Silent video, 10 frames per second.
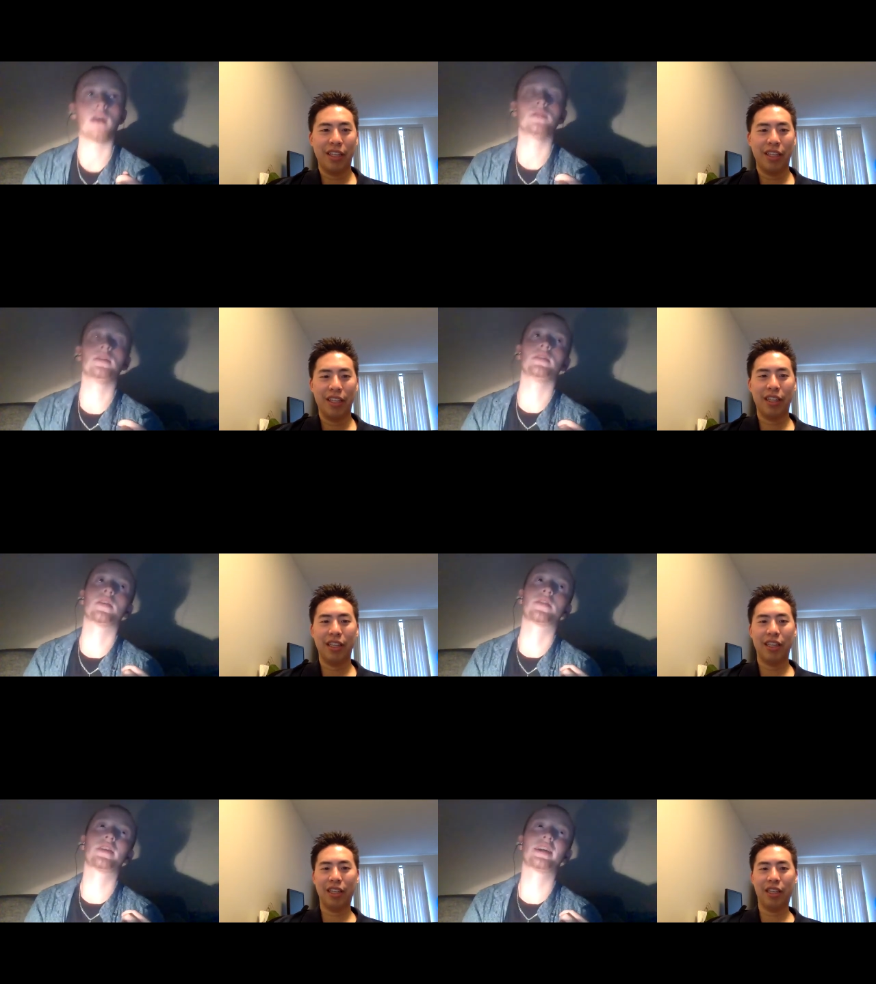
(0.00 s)
Speaker 1: The
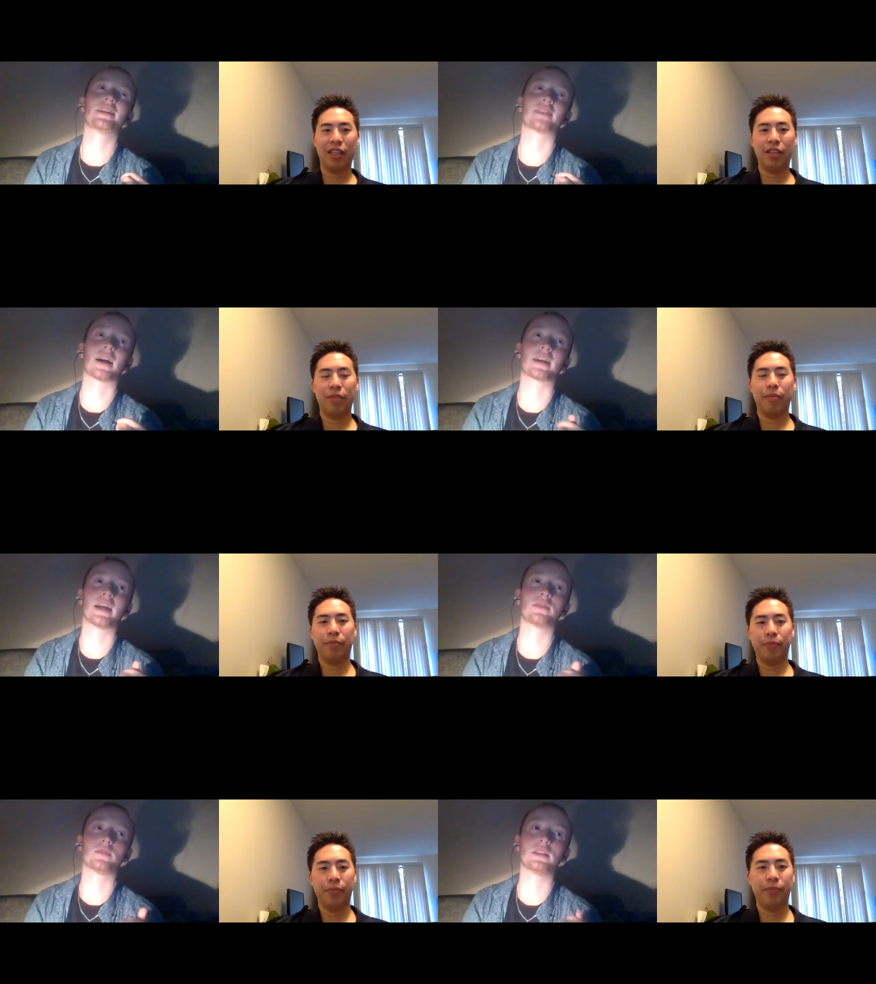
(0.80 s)
thing is, I
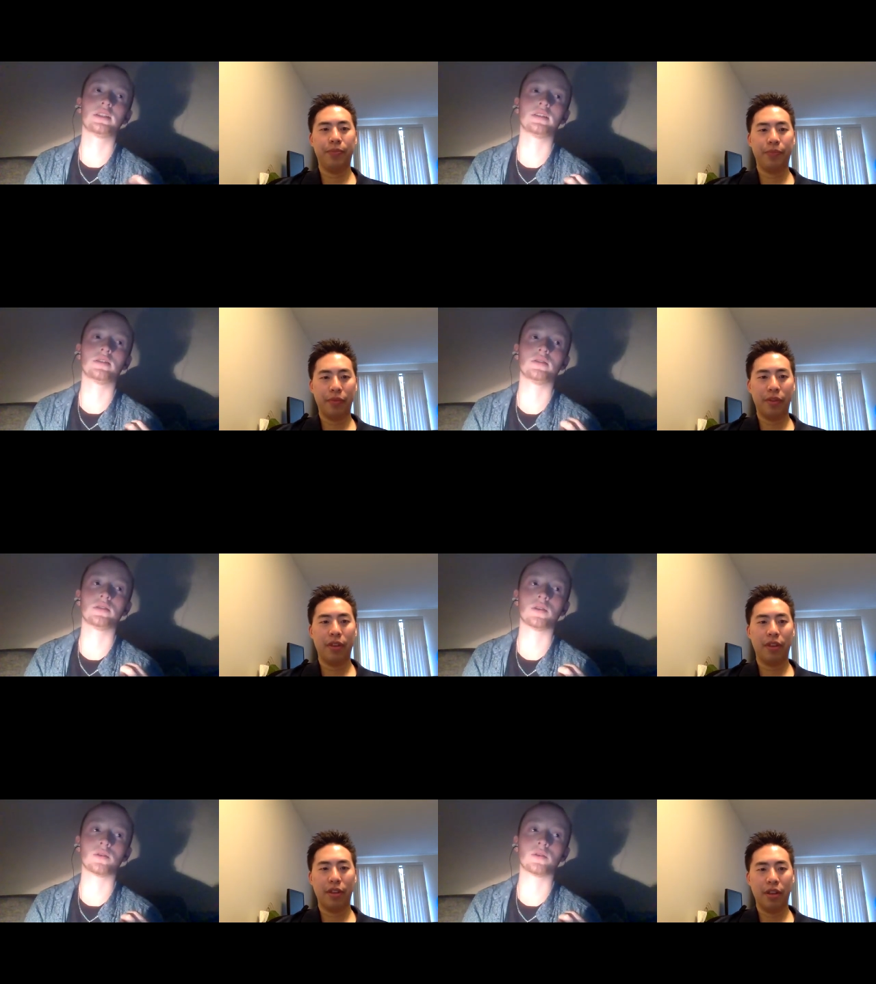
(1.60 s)
can't really, you
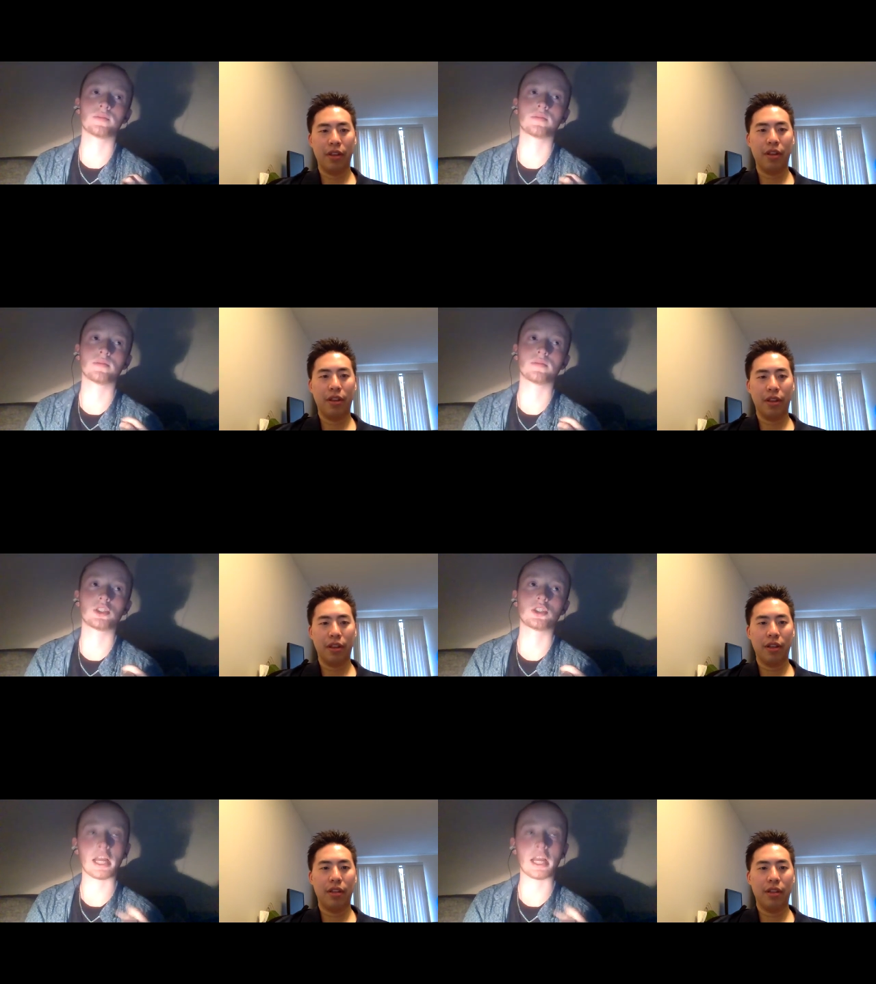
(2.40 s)
know,
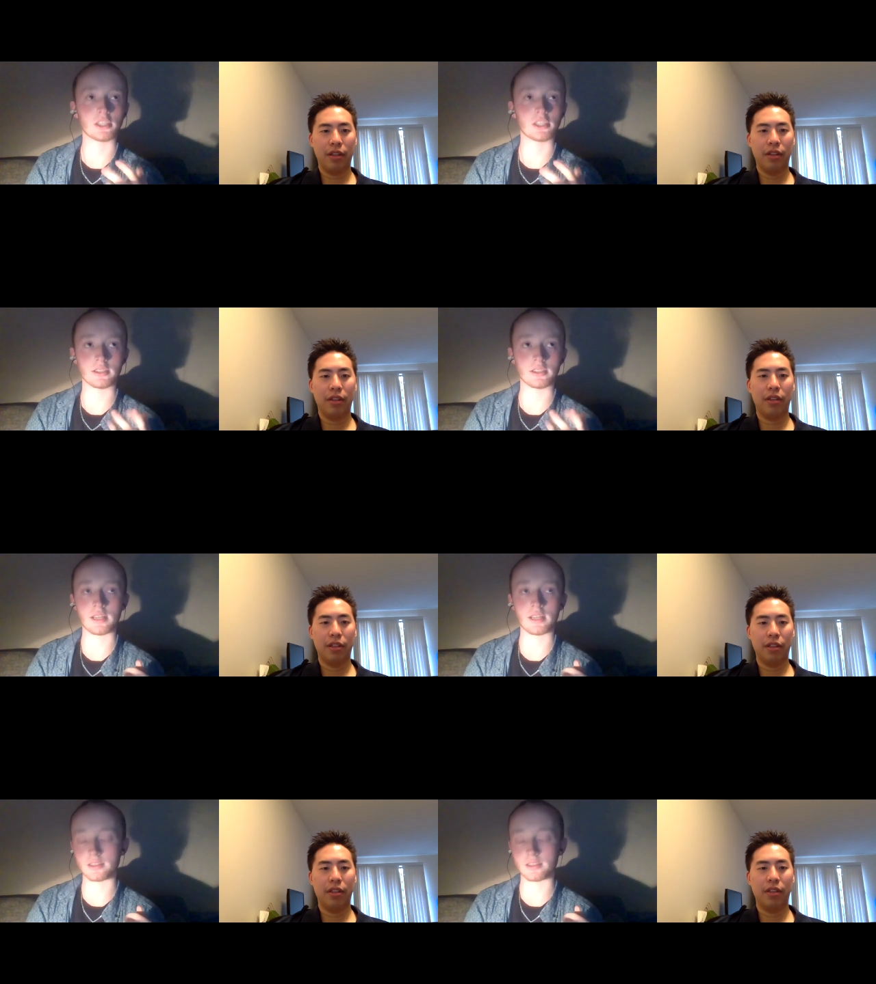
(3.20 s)
change it in
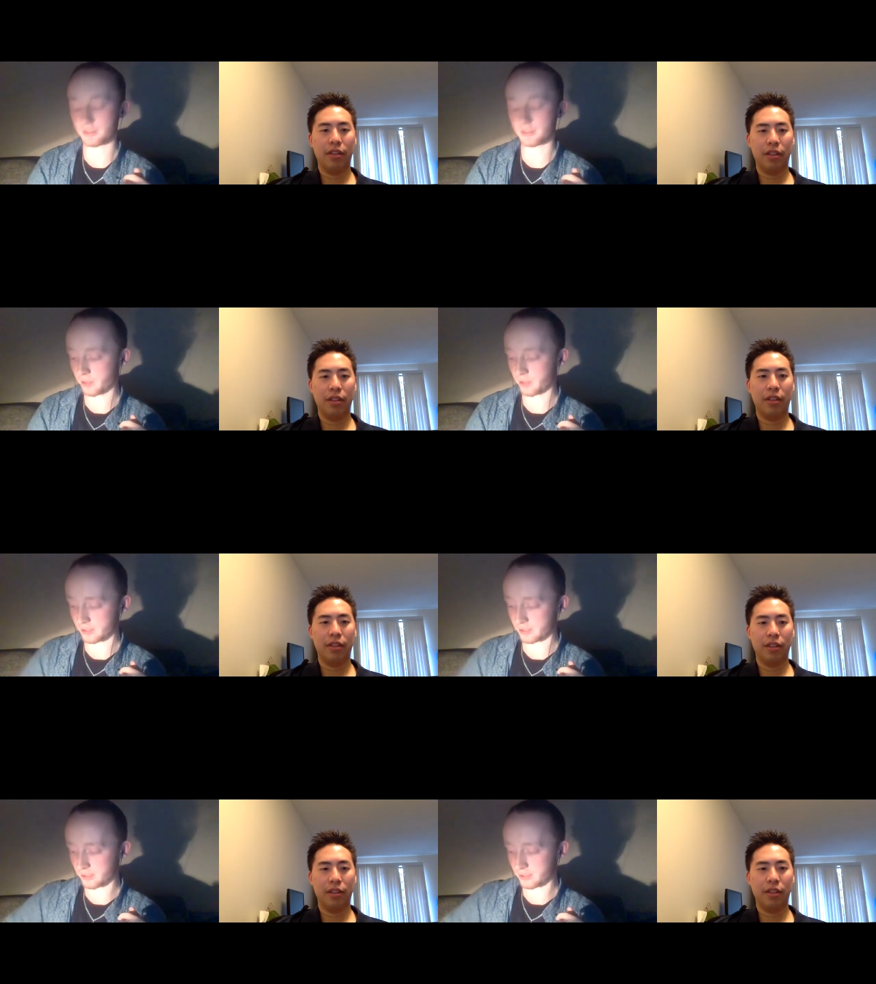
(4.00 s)
that sense because
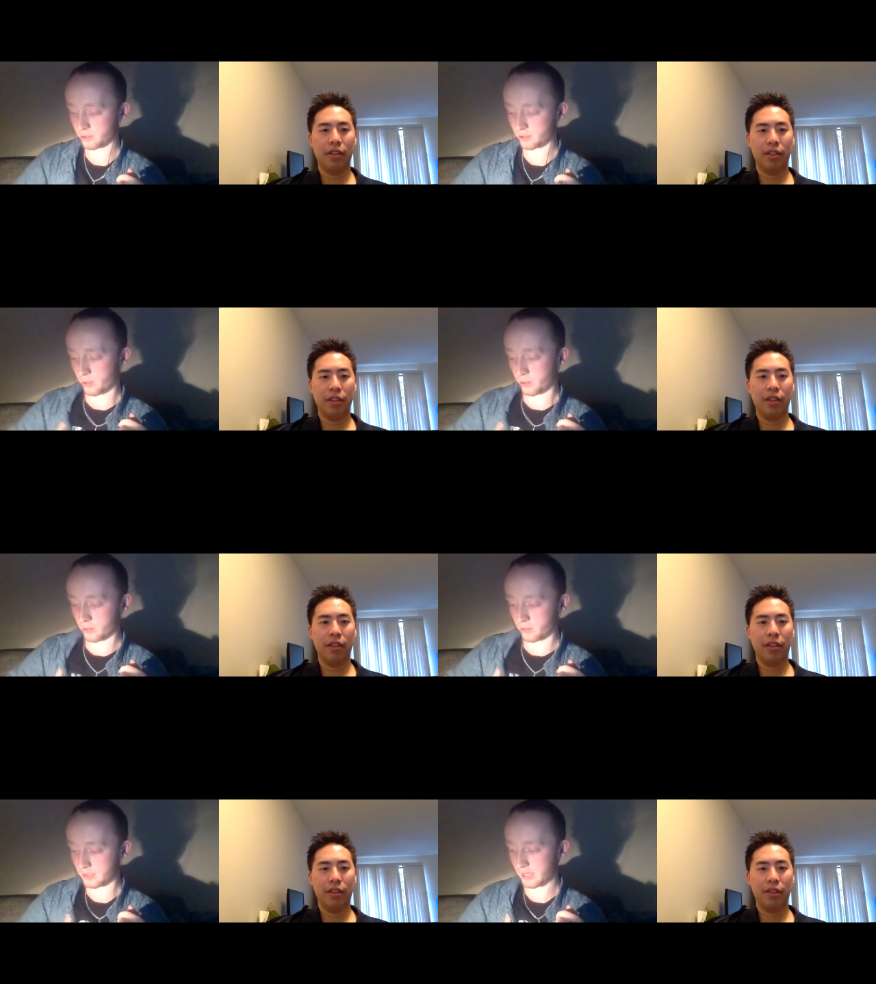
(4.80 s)
it's
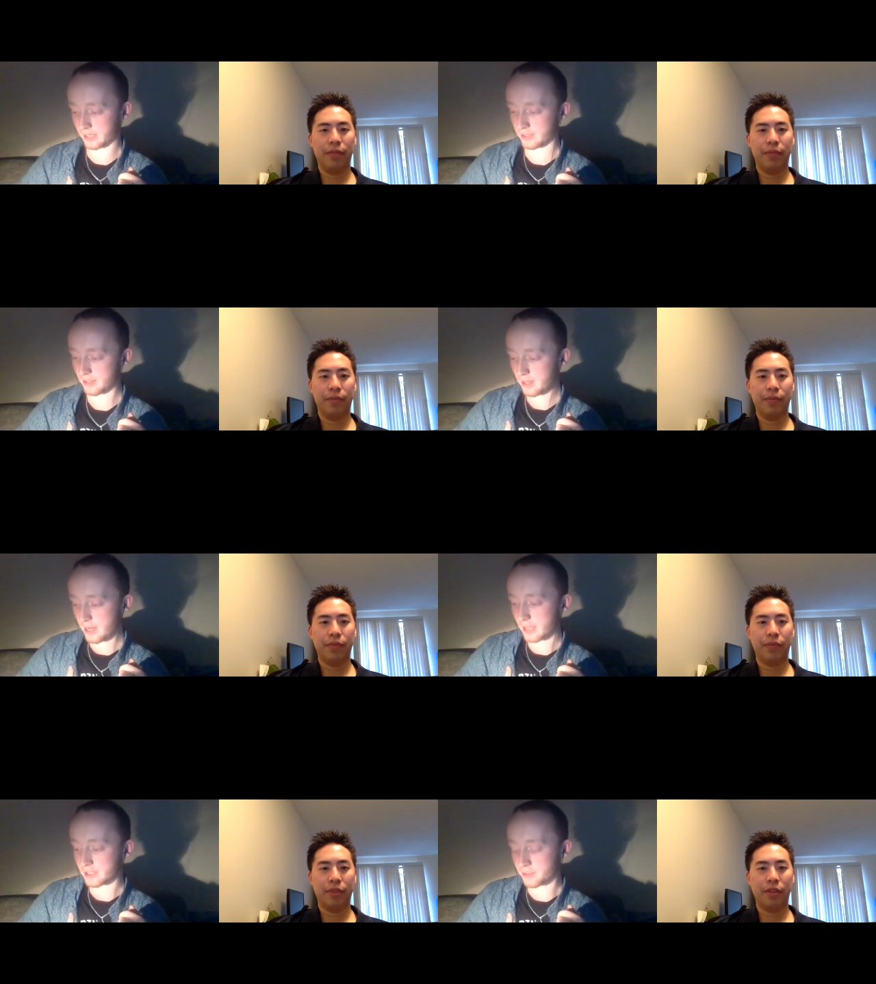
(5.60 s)
internal.
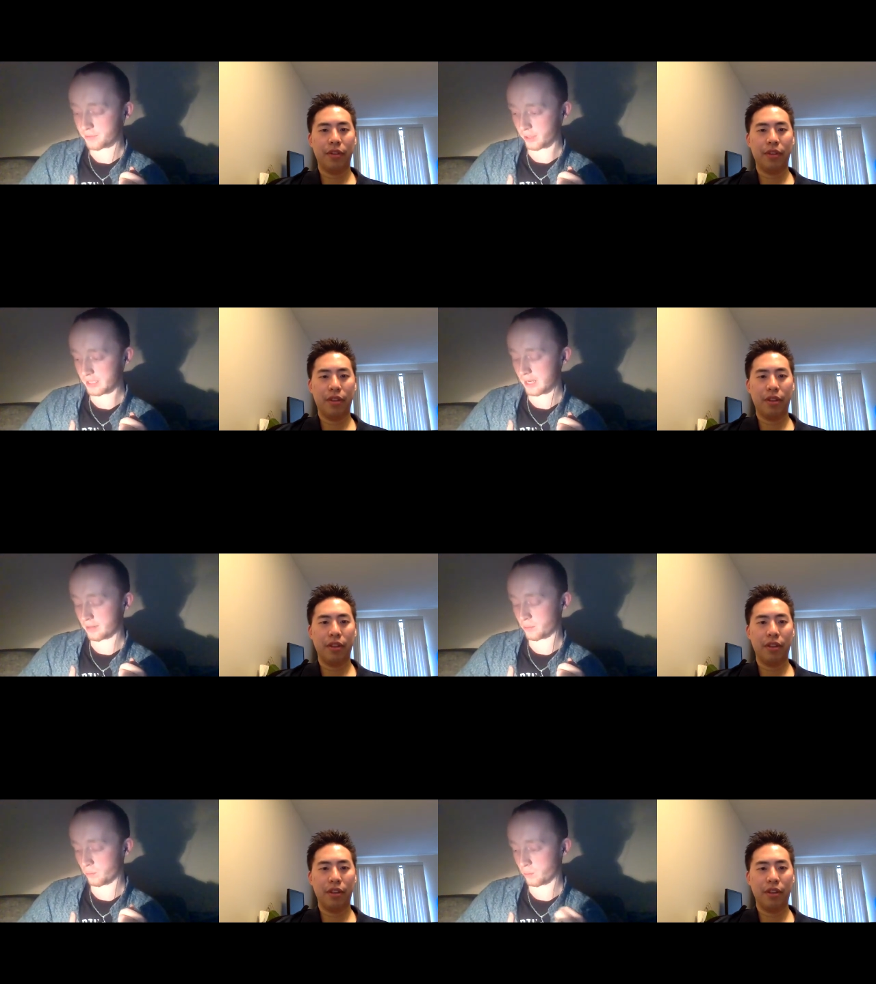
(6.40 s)
It's funny
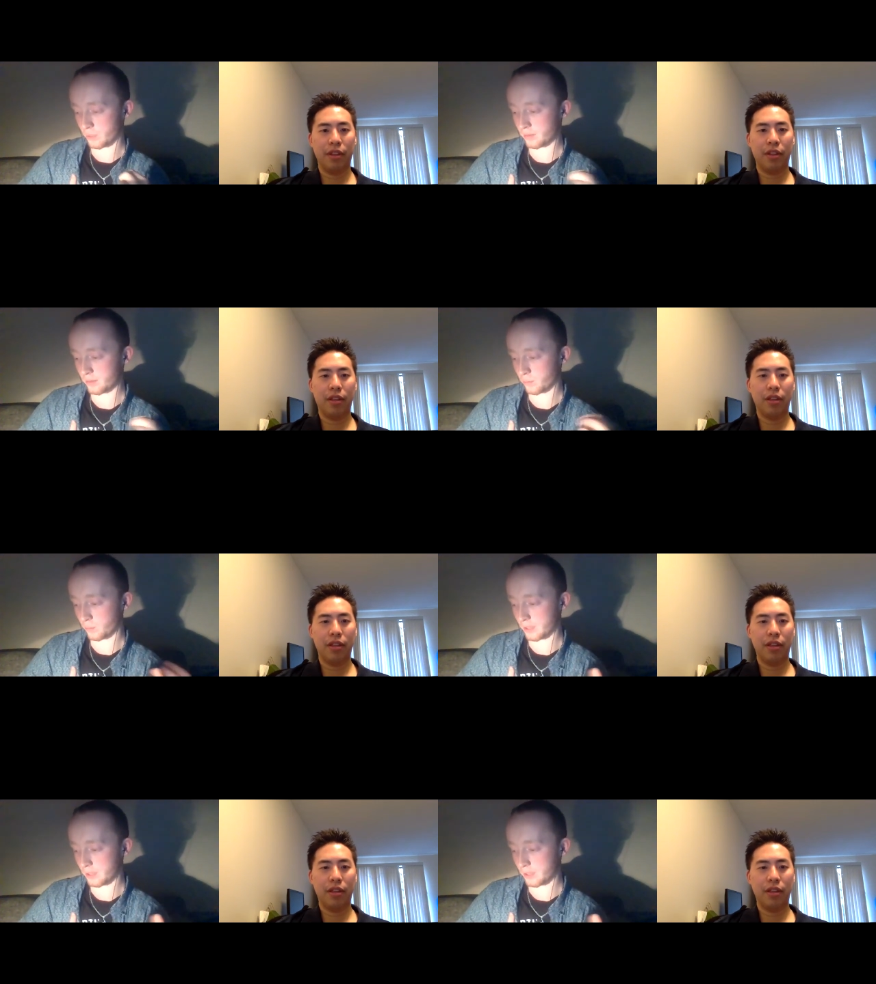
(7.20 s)
when I